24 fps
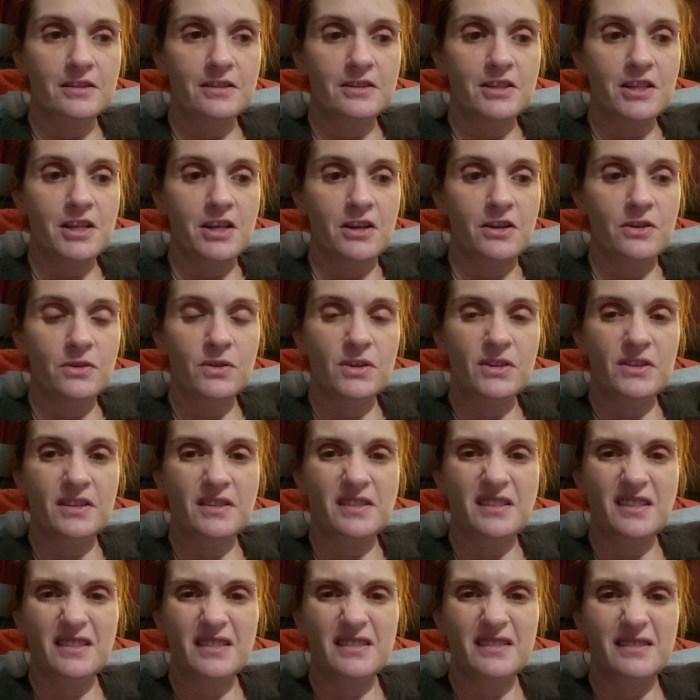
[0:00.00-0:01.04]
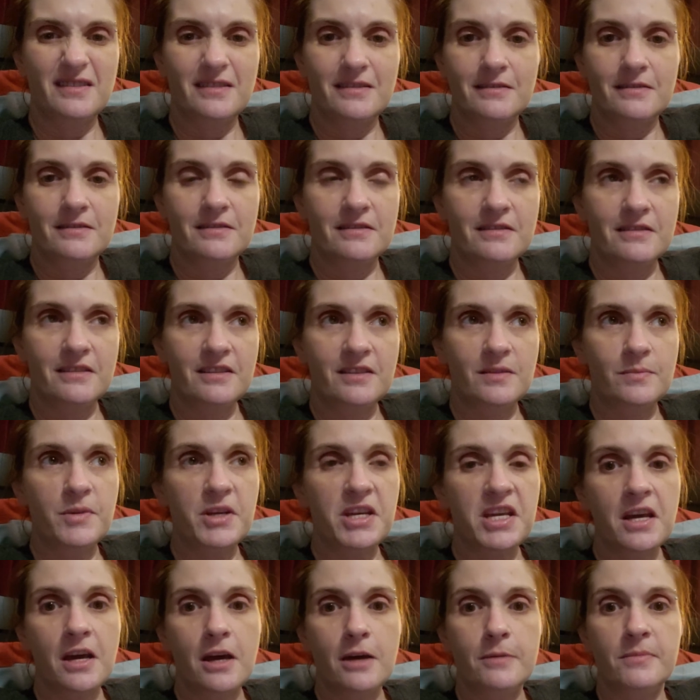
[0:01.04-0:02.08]
Because it's
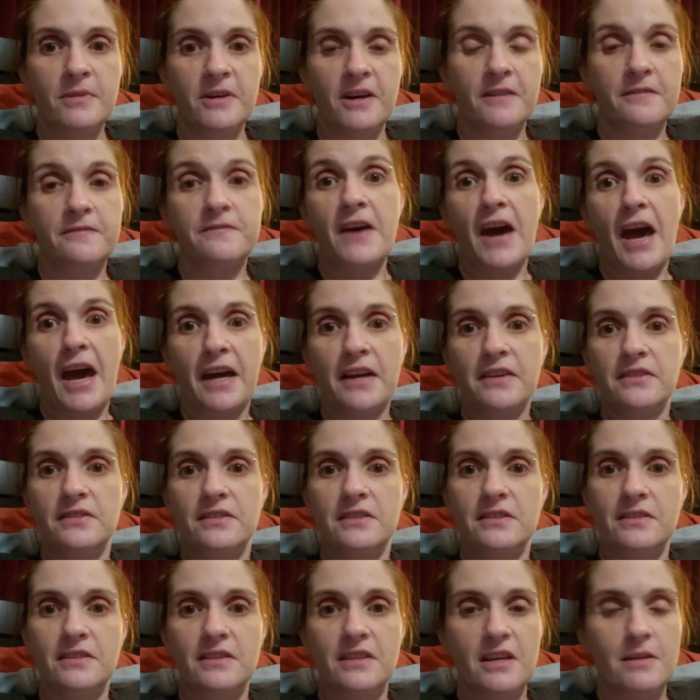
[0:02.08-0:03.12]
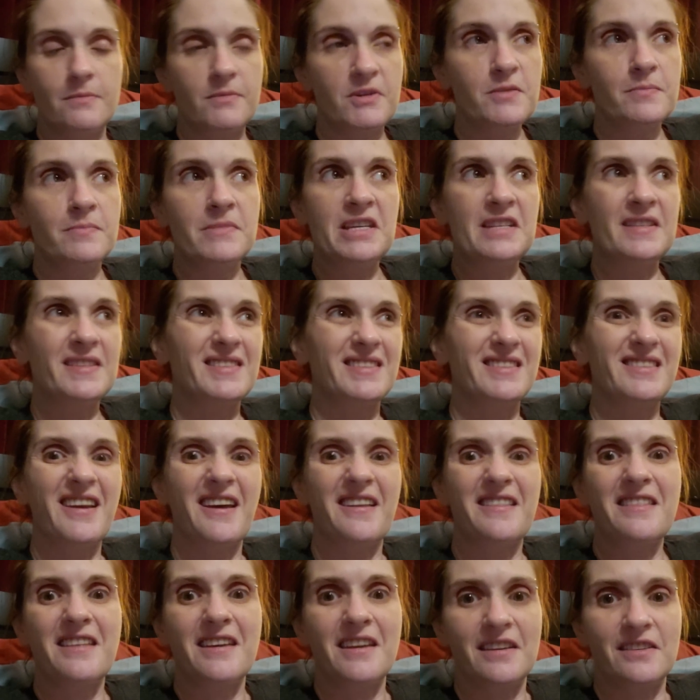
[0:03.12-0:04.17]
become a fact to them. It means
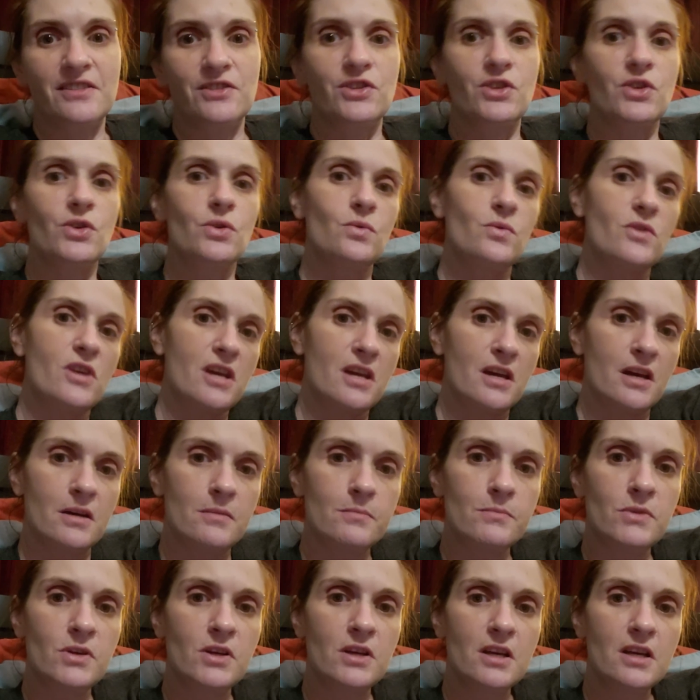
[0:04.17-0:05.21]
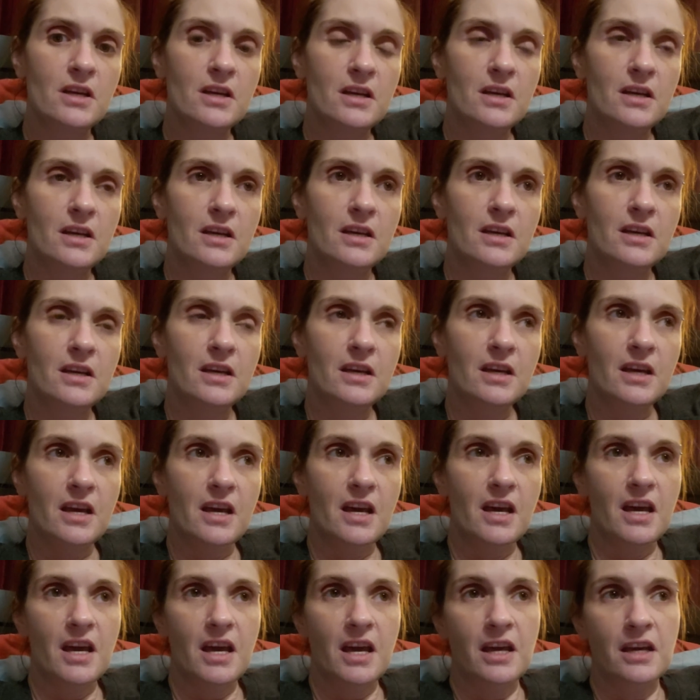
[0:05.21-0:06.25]
nothing to them.
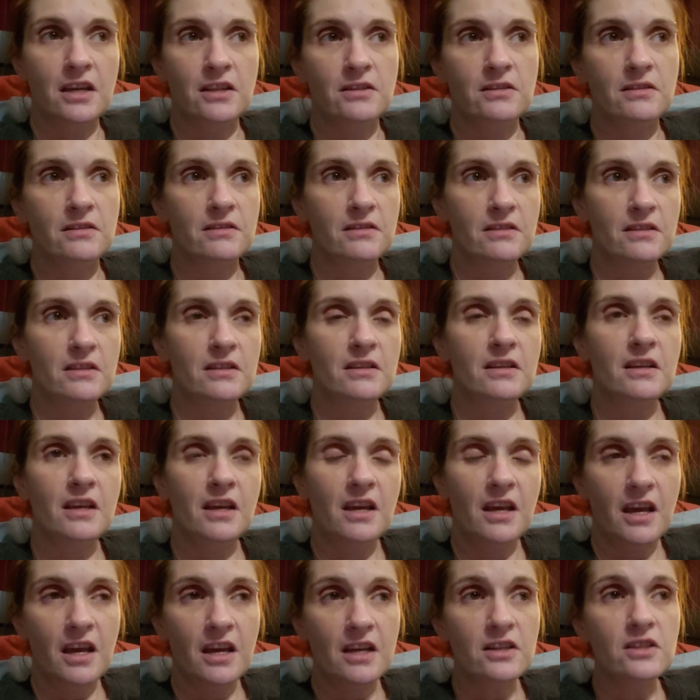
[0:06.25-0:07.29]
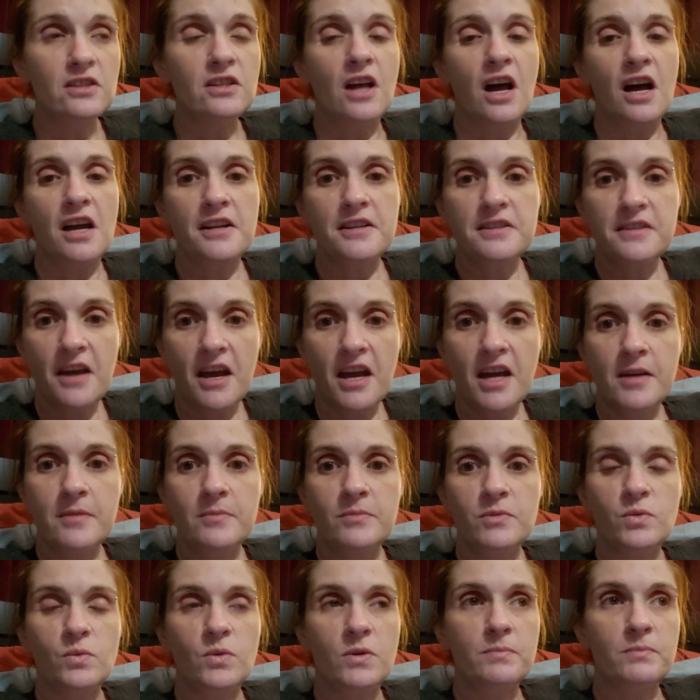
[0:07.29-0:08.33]
And a lot of
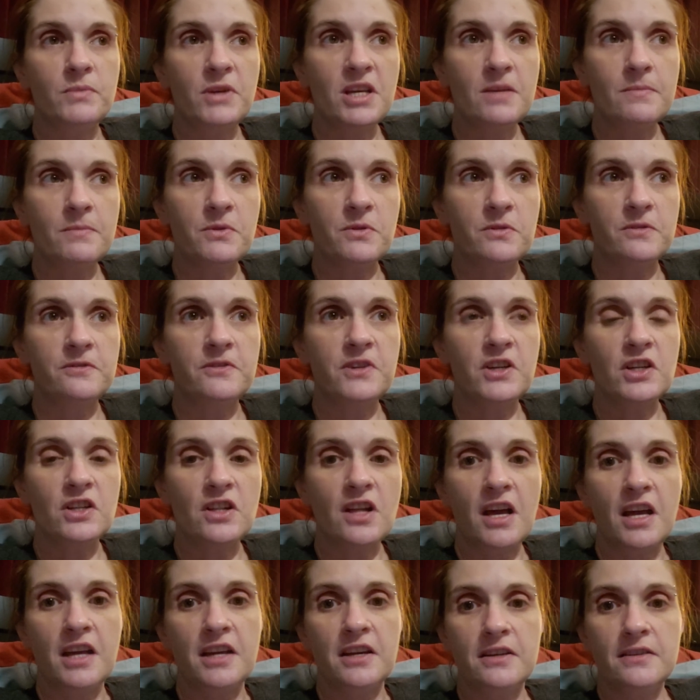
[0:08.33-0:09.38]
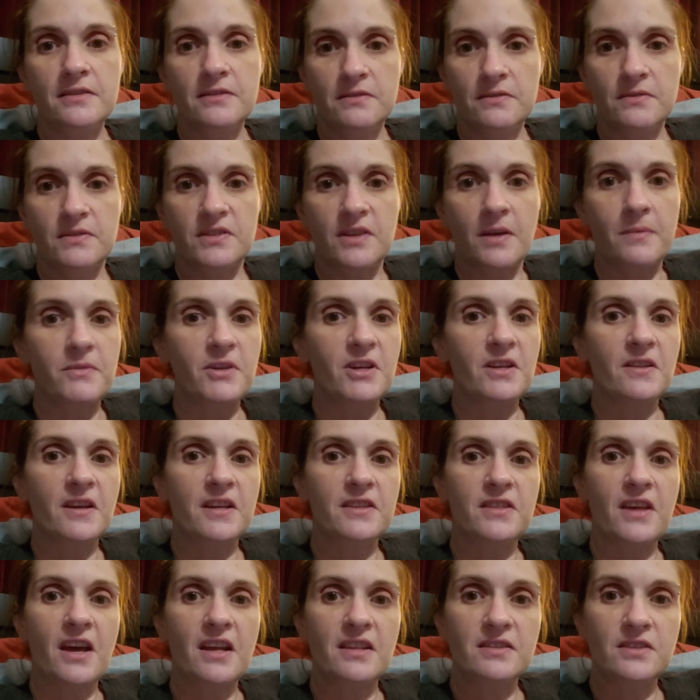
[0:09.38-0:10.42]
times when people feel like something
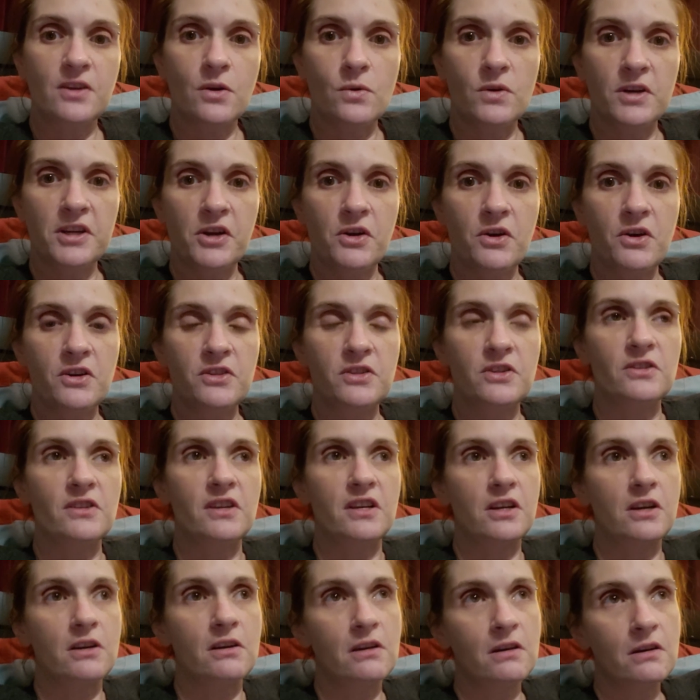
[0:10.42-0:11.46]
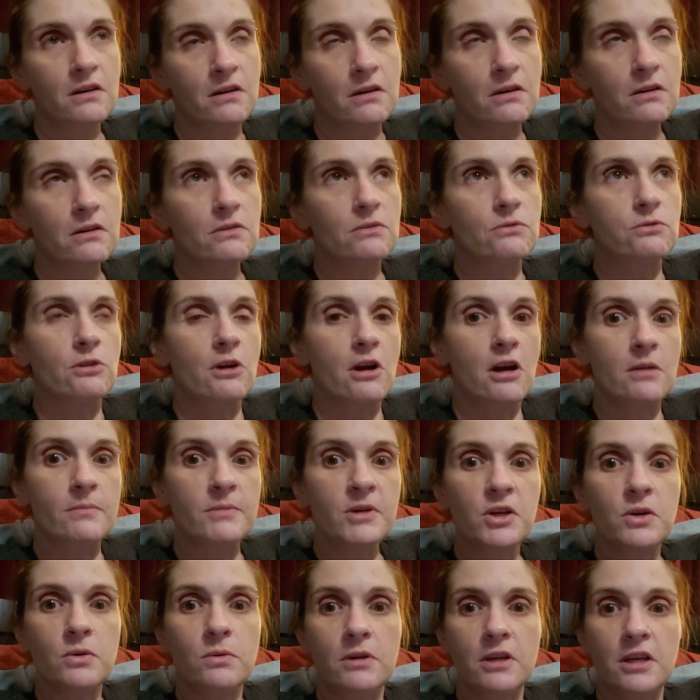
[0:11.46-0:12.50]
like that's going on, they're like, ugh,
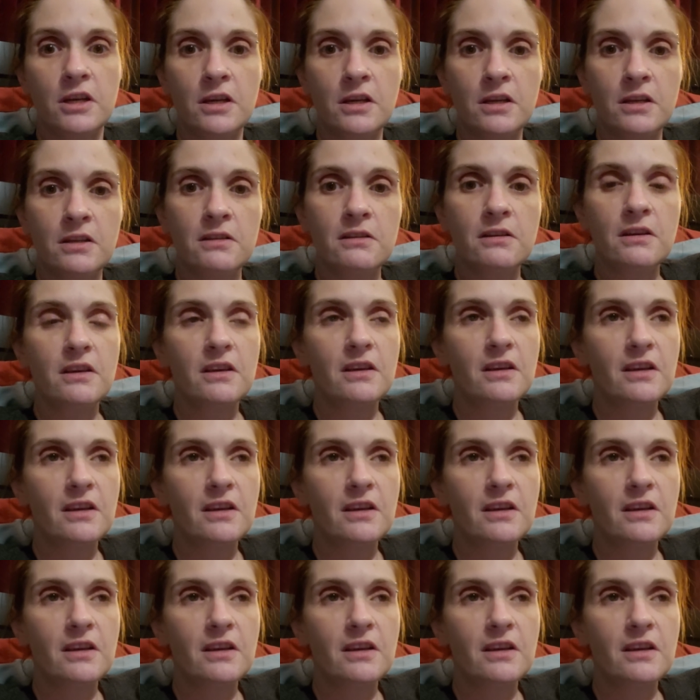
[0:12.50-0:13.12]
drama queen.